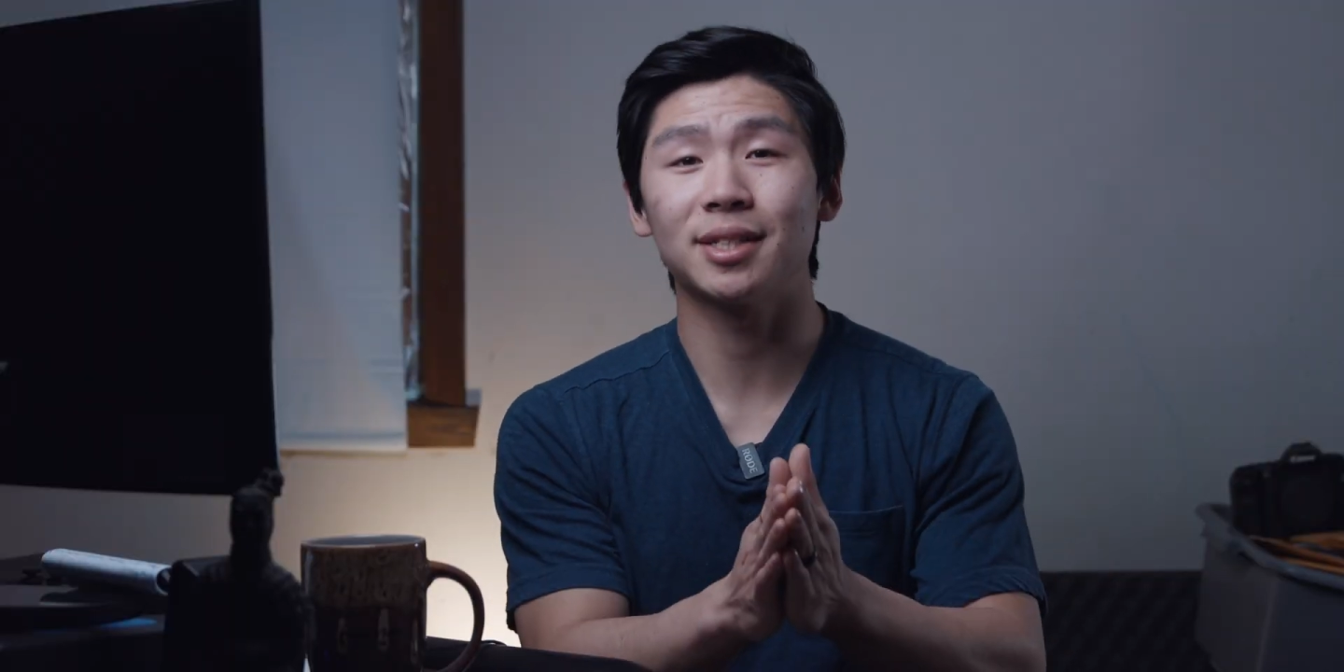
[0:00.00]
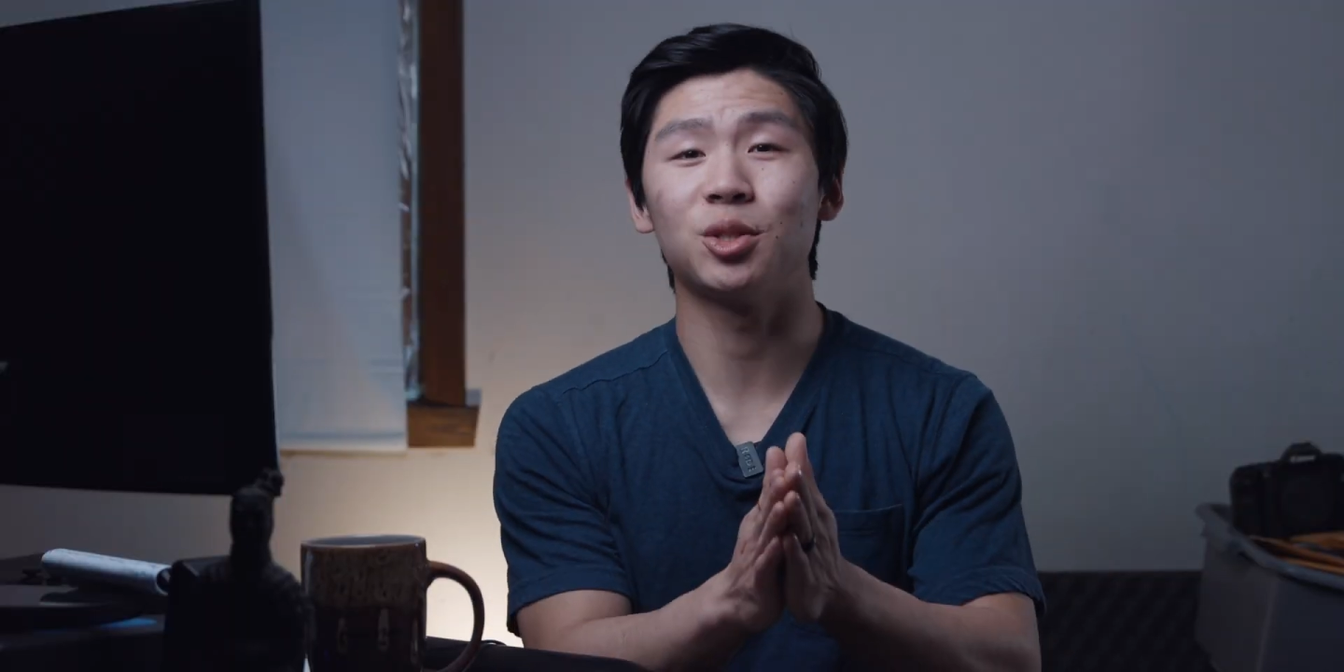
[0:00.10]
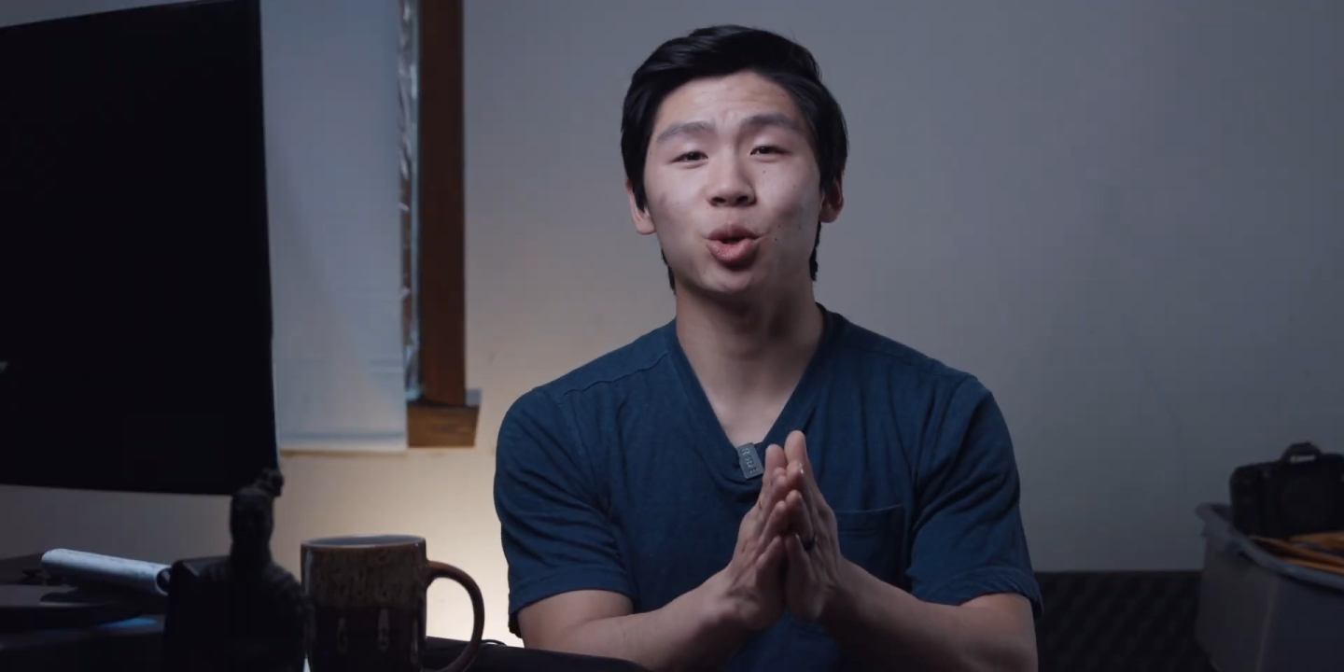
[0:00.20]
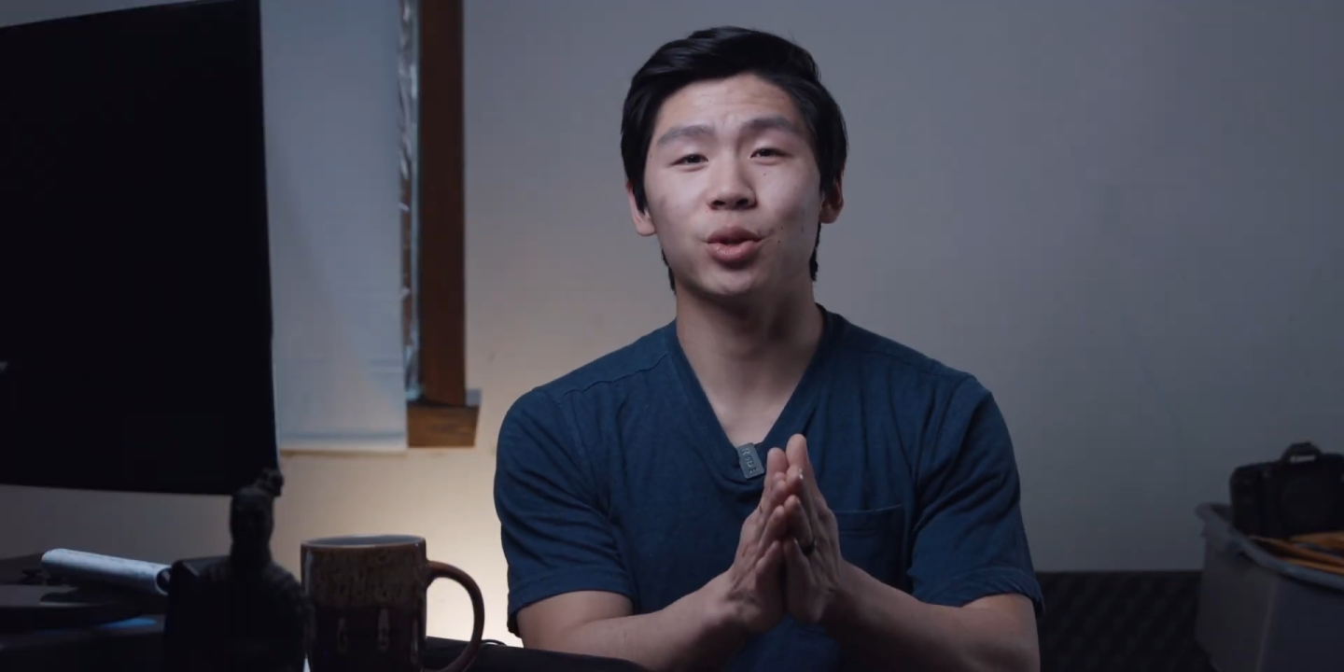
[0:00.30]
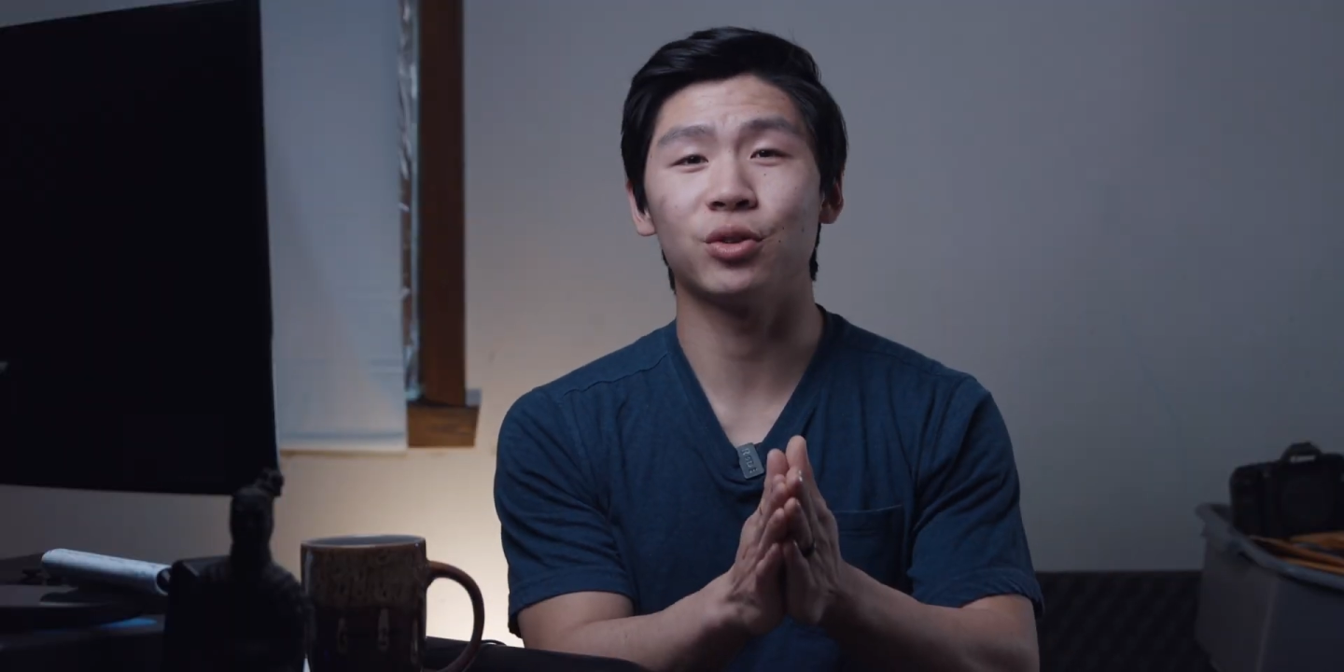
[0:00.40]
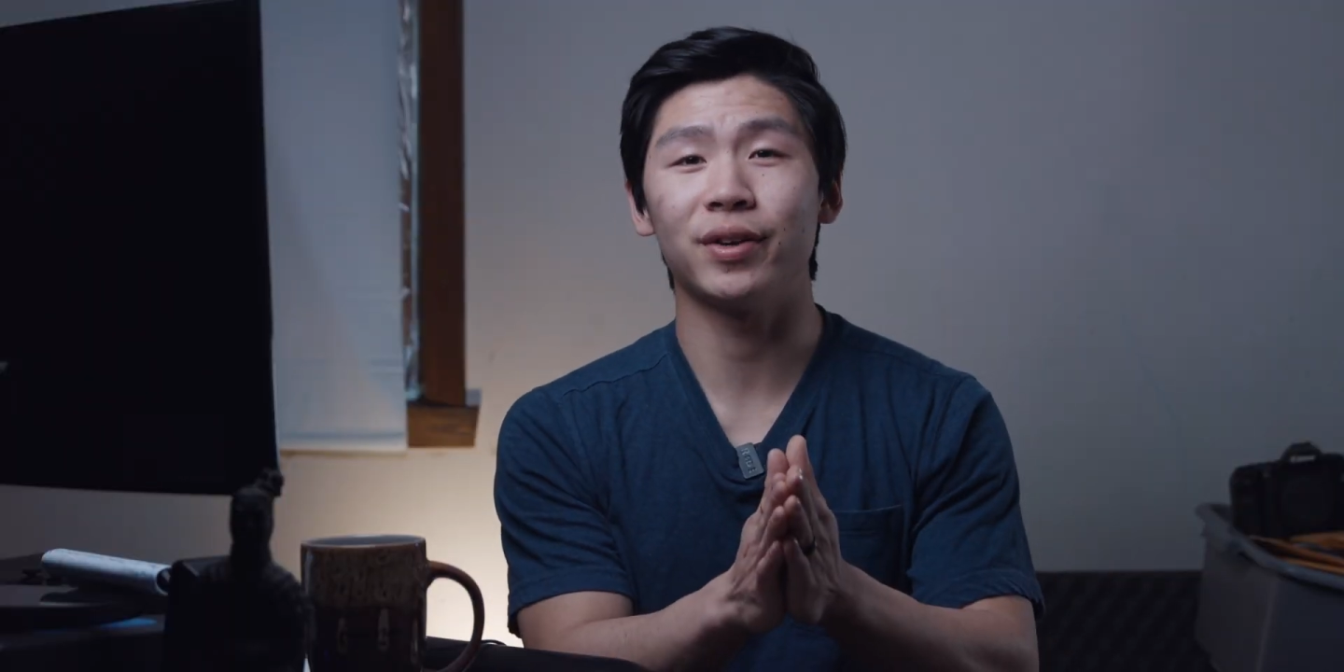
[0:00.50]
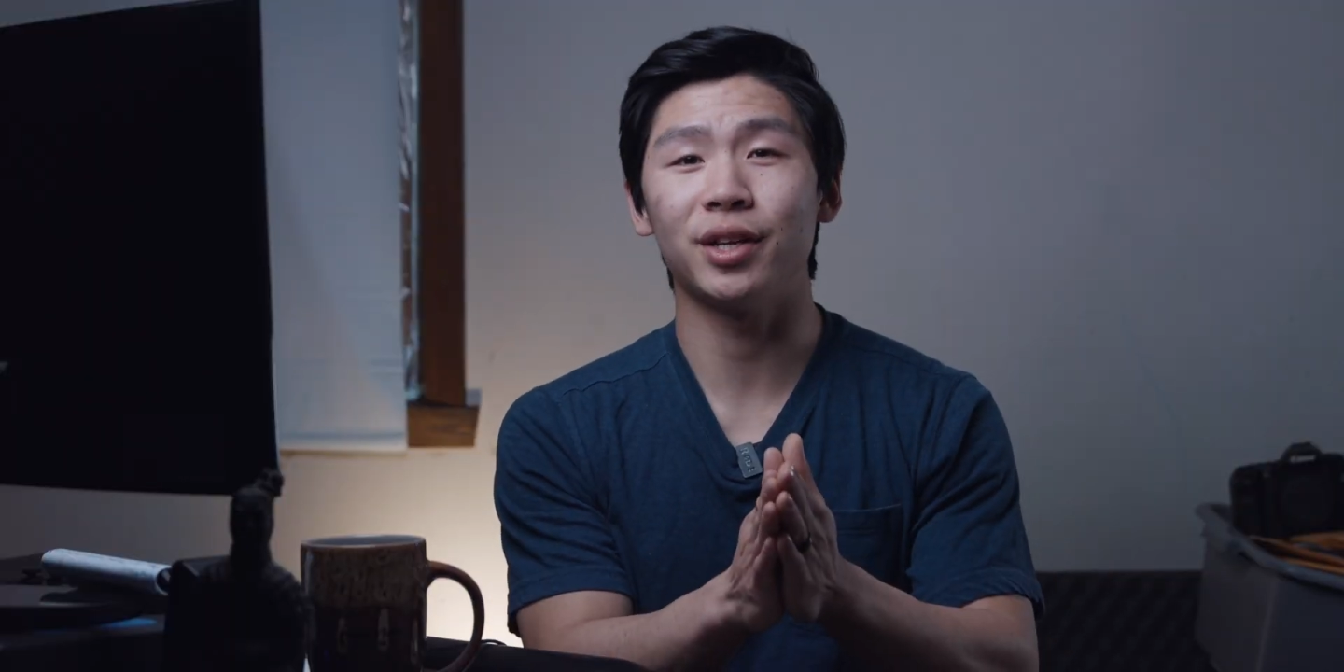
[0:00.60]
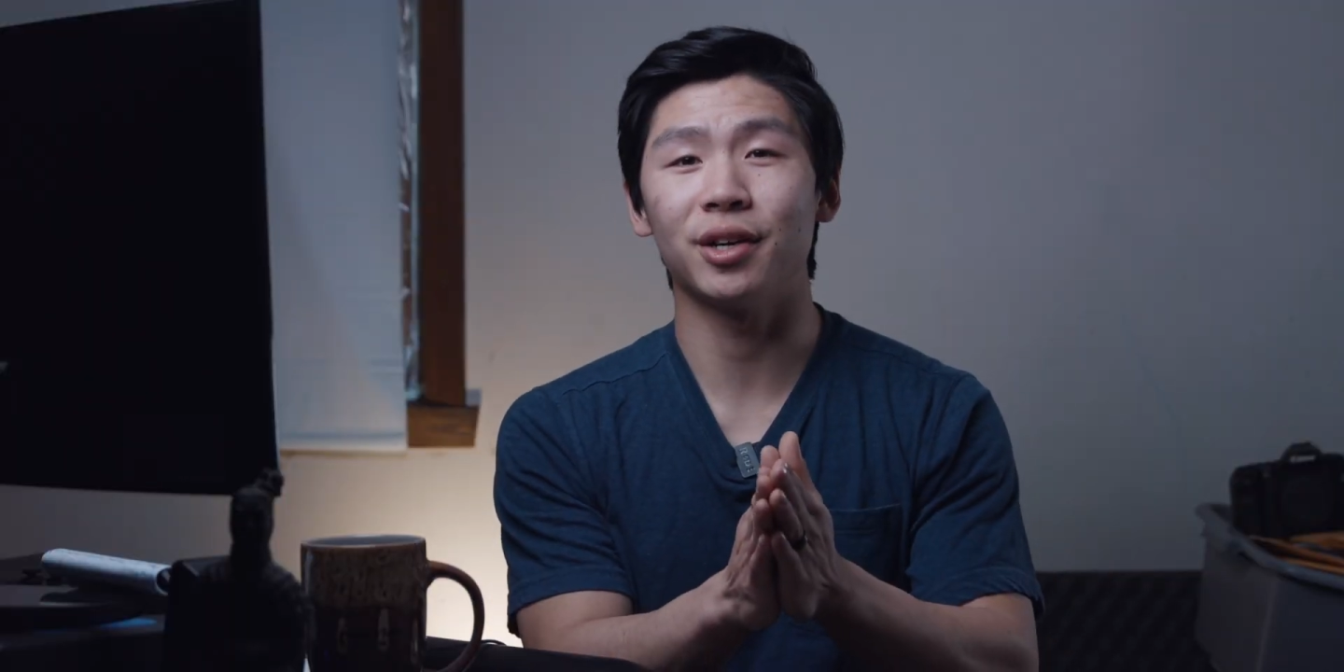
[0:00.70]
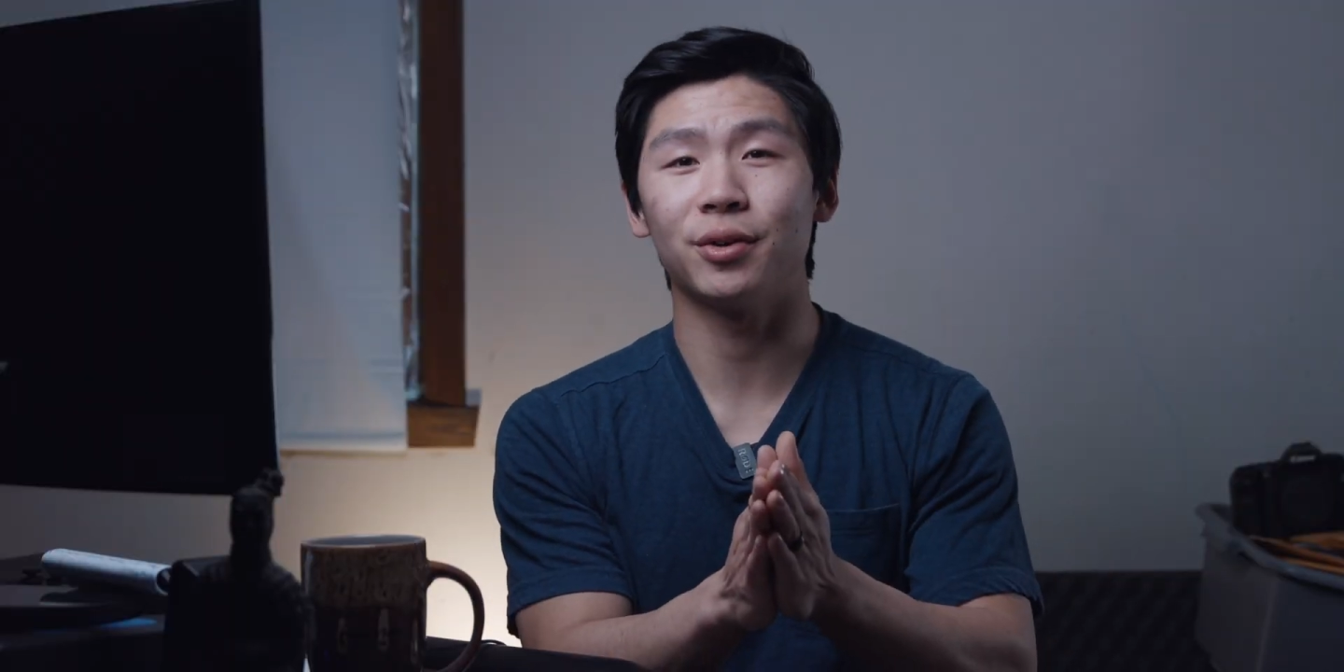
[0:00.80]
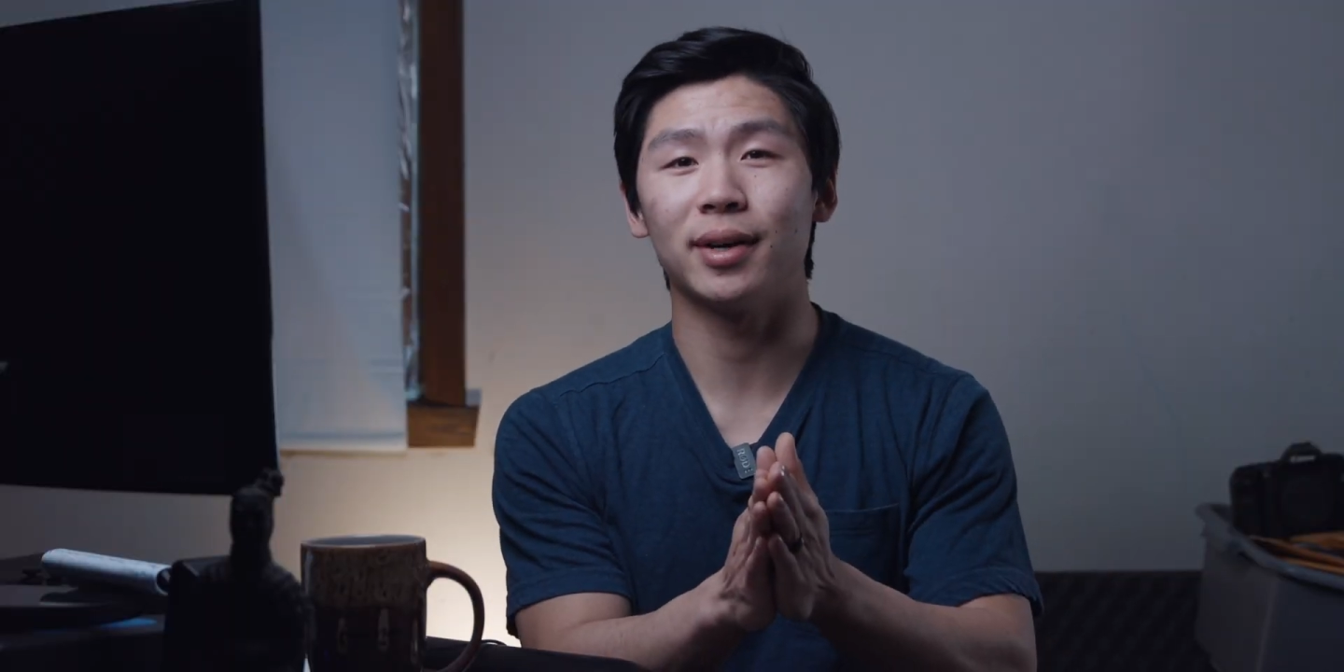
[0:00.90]
enjoyed this
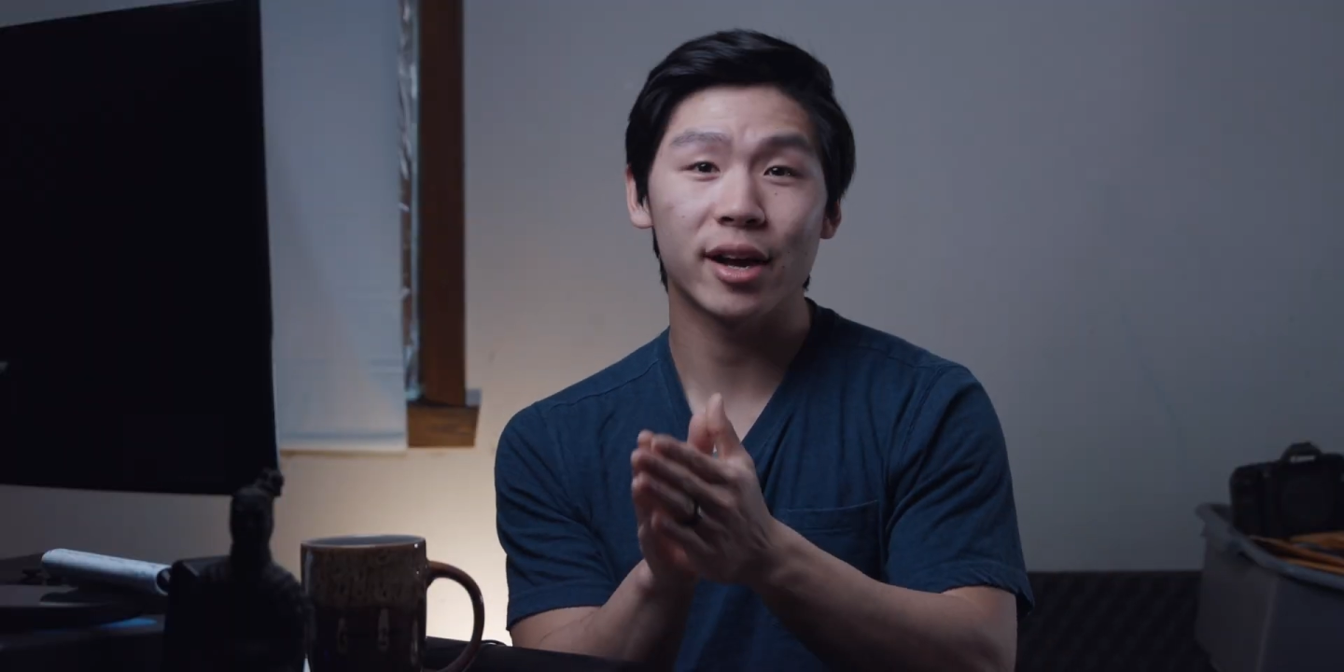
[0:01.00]
video.